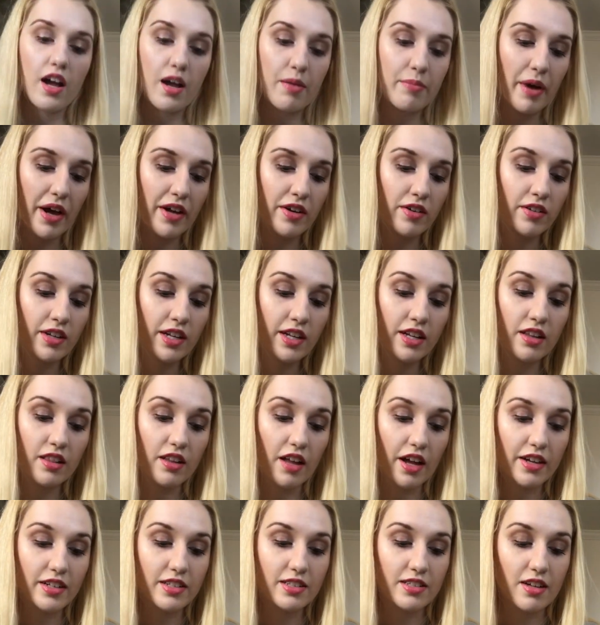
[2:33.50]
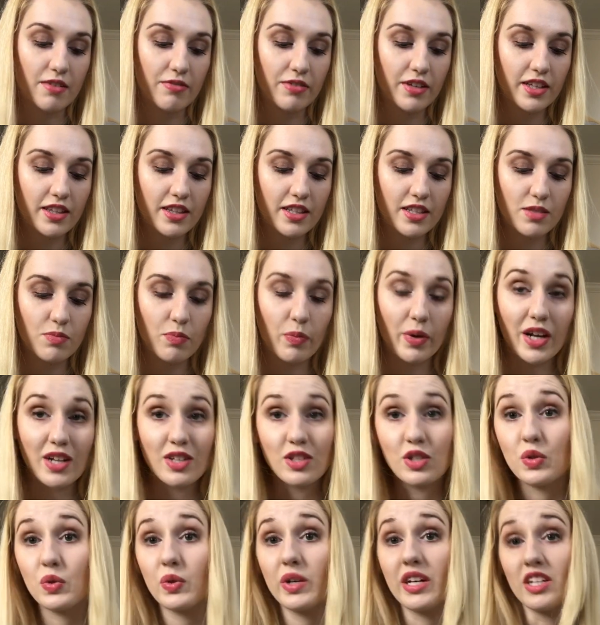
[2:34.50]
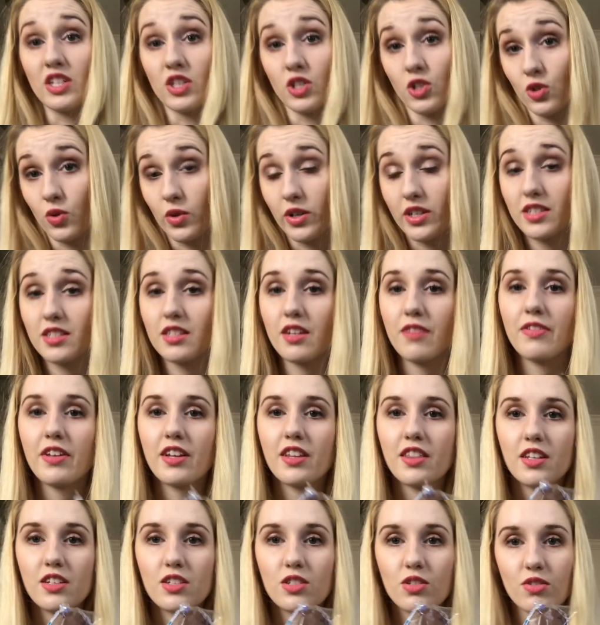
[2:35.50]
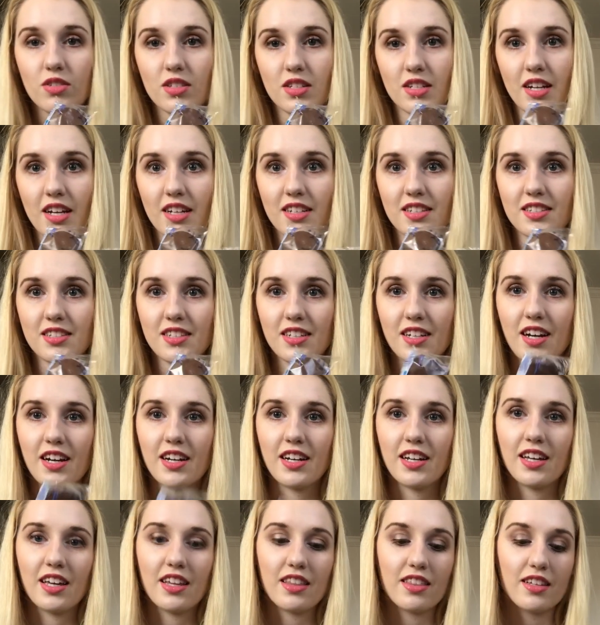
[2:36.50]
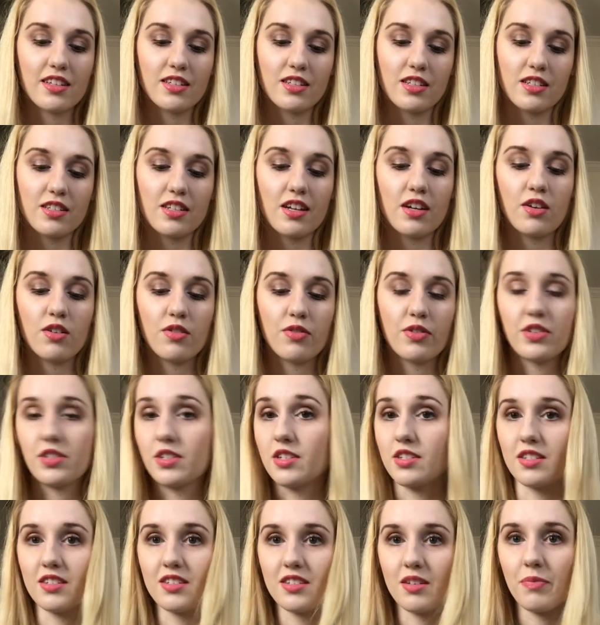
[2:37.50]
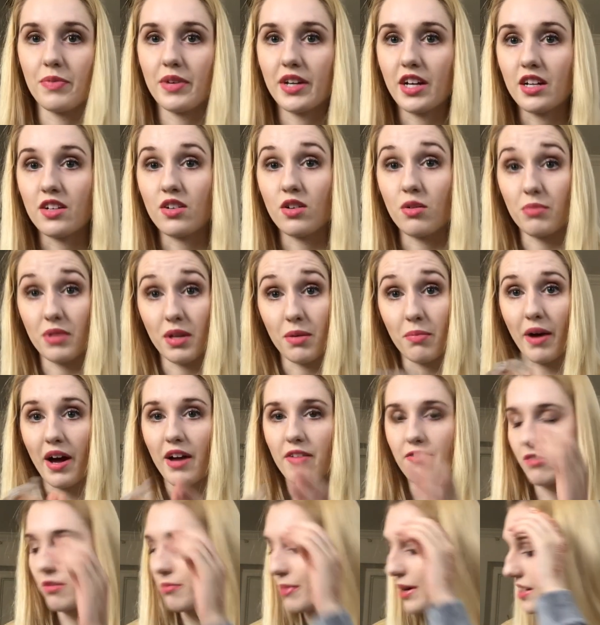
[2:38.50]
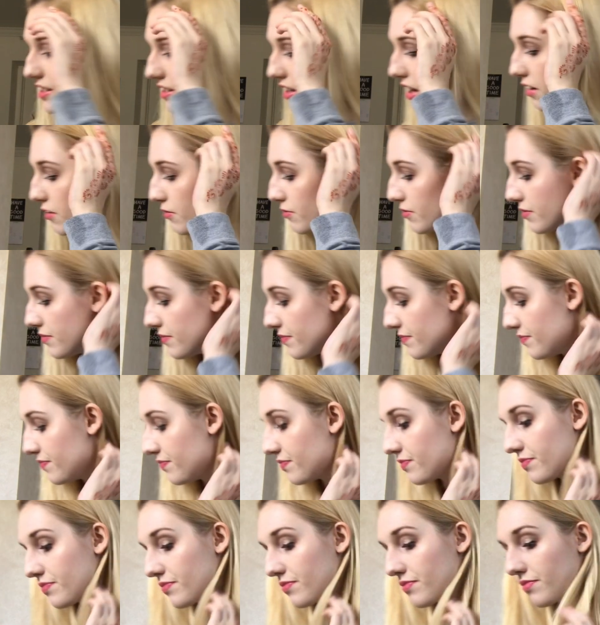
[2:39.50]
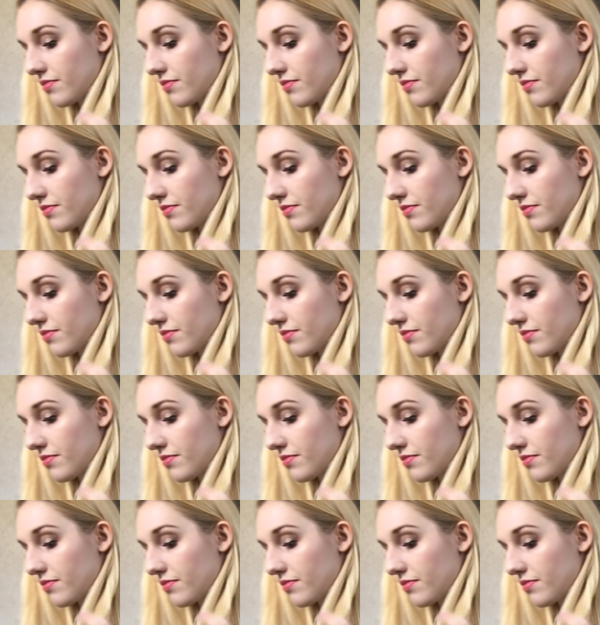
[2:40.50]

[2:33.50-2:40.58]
Um, I don't eat a lot of stuff like this, but I do enjoy stuff like this, so it's nice to kind of get this because this isn't something I normally buy for myself.